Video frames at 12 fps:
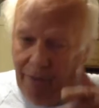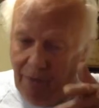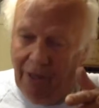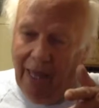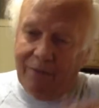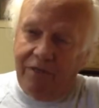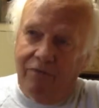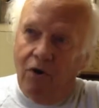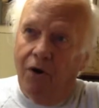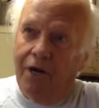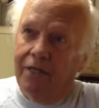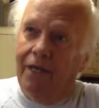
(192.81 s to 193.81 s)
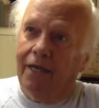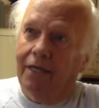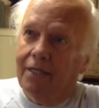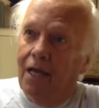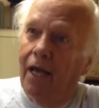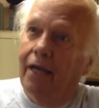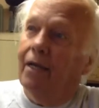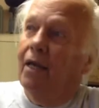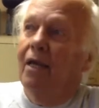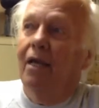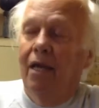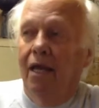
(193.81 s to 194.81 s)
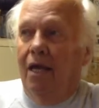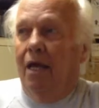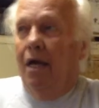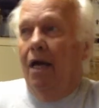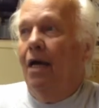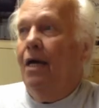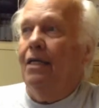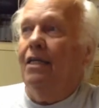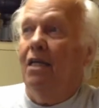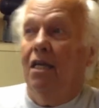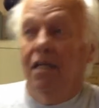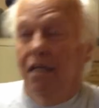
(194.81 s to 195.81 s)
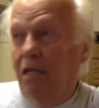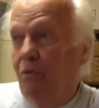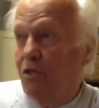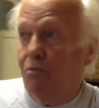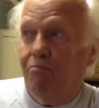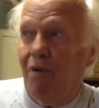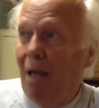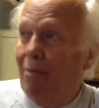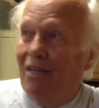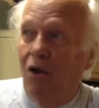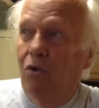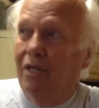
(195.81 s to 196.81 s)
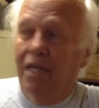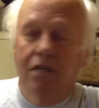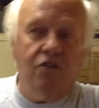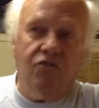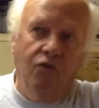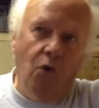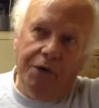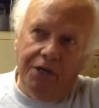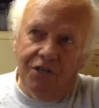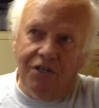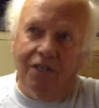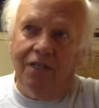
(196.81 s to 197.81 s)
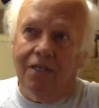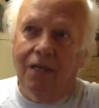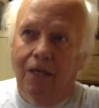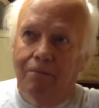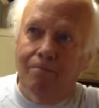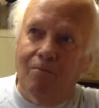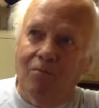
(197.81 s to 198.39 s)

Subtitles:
He collapsed of a heart attack and died. He was probably only in his 40s at the time.